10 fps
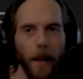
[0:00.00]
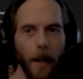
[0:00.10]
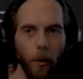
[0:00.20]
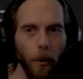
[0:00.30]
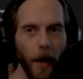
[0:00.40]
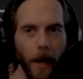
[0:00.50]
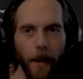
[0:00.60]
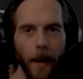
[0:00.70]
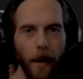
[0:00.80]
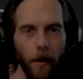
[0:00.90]
who can
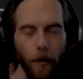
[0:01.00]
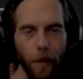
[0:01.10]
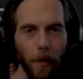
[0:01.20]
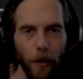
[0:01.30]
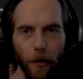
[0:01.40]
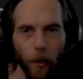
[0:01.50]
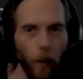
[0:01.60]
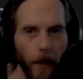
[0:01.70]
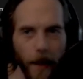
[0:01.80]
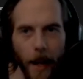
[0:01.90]
and can't use bubbles or
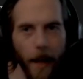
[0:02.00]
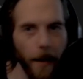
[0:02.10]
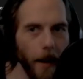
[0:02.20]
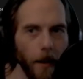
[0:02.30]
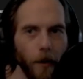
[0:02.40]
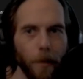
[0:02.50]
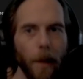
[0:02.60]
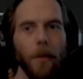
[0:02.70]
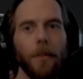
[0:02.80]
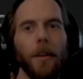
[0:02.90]
where they can and can't use
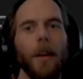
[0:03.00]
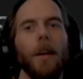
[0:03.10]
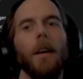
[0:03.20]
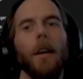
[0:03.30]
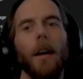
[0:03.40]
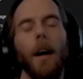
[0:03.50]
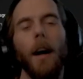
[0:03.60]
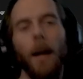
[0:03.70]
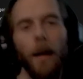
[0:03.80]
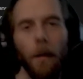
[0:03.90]
bubbles.
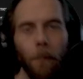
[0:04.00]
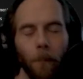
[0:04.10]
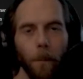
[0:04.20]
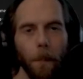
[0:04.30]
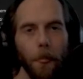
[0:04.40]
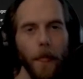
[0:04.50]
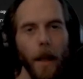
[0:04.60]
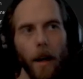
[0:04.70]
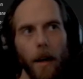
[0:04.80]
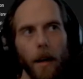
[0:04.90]

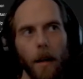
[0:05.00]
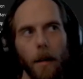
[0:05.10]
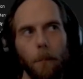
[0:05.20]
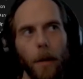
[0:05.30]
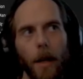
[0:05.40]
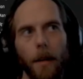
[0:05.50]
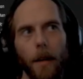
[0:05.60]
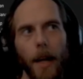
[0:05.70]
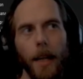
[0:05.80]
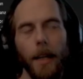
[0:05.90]
But
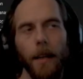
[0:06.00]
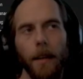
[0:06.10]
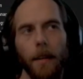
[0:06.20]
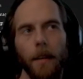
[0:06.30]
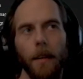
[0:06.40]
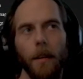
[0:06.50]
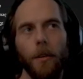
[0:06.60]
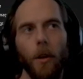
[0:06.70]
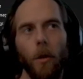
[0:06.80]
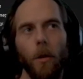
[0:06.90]
like,
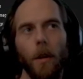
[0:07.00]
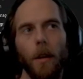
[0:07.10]
so